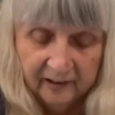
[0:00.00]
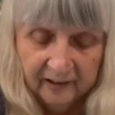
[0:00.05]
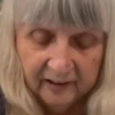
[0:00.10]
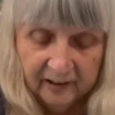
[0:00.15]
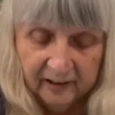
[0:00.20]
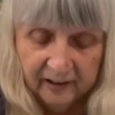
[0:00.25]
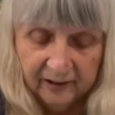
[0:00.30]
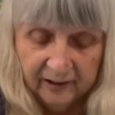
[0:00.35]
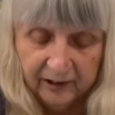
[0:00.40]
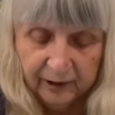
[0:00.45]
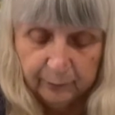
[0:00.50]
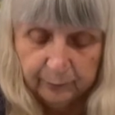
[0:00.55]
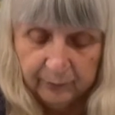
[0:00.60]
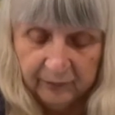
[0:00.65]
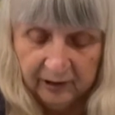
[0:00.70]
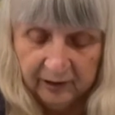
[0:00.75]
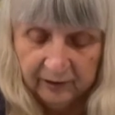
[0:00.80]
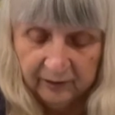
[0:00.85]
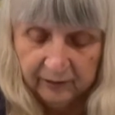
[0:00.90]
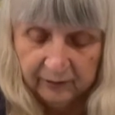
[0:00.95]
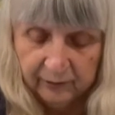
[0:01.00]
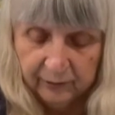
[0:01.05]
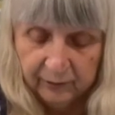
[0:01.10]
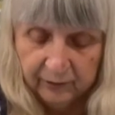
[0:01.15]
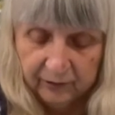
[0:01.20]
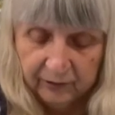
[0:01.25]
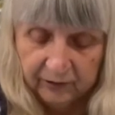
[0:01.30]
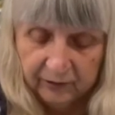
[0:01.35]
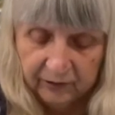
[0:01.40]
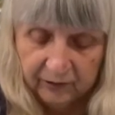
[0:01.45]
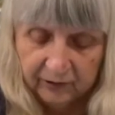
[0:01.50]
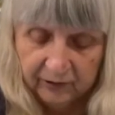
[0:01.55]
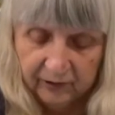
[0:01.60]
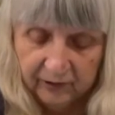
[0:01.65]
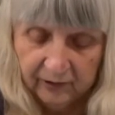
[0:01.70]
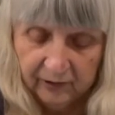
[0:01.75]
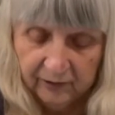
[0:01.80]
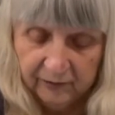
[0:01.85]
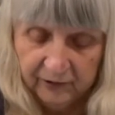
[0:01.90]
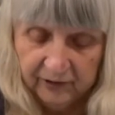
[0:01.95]
And that makes
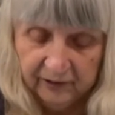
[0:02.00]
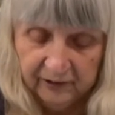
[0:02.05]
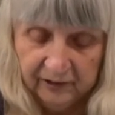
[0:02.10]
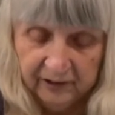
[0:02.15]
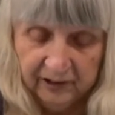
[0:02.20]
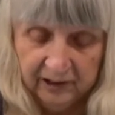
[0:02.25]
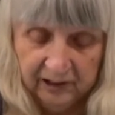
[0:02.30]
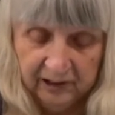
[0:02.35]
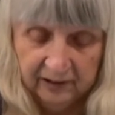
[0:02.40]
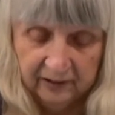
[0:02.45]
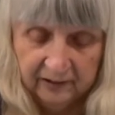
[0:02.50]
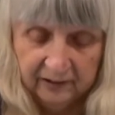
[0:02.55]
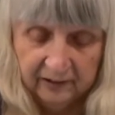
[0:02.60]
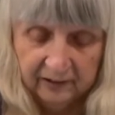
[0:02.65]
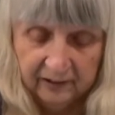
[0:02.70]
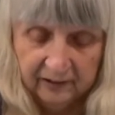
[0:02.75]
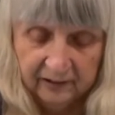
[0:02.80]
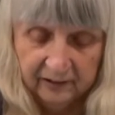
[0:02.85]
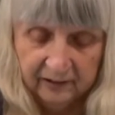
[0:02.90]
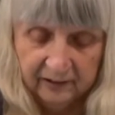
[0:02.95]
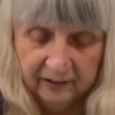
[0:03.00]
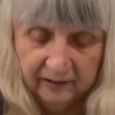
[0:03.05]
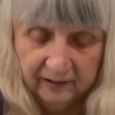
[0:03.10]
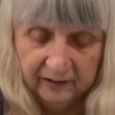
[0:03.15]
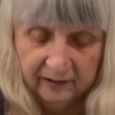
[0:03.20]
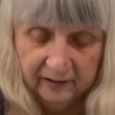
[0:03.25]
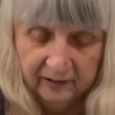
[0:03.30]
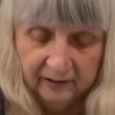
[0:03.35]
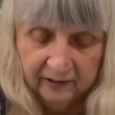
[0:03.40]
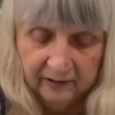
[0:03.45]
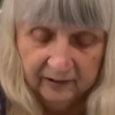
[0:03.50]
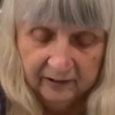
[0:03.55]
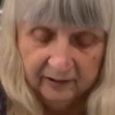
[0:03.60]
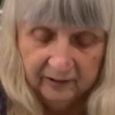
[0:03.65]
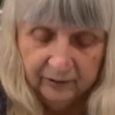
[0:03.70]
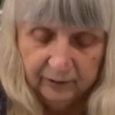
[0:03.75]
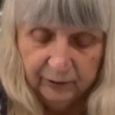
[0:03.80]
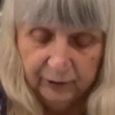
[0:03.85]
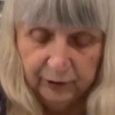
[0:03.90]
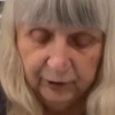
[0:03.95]
a very neat
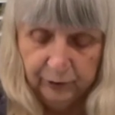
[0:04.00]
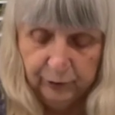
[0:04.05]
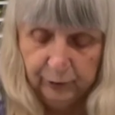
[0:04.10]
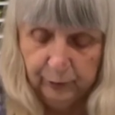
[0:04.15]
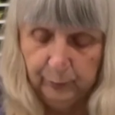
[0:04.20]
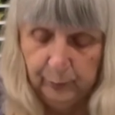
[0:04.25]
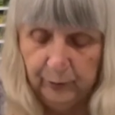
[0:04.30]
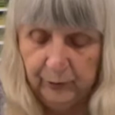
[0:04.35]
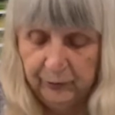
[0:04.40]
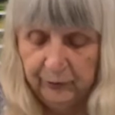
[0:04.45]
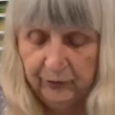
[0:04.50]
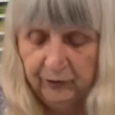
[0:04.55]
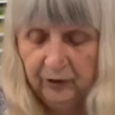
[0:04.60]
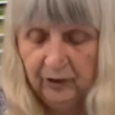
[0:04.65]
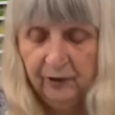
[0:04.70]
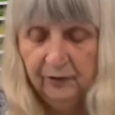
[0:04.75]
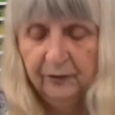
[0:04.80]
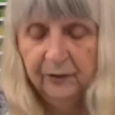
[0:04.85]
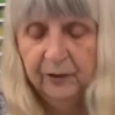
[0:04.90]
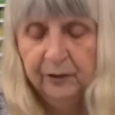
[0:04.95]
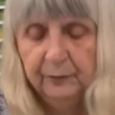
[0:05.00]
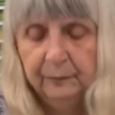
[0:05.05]
tissue box cover.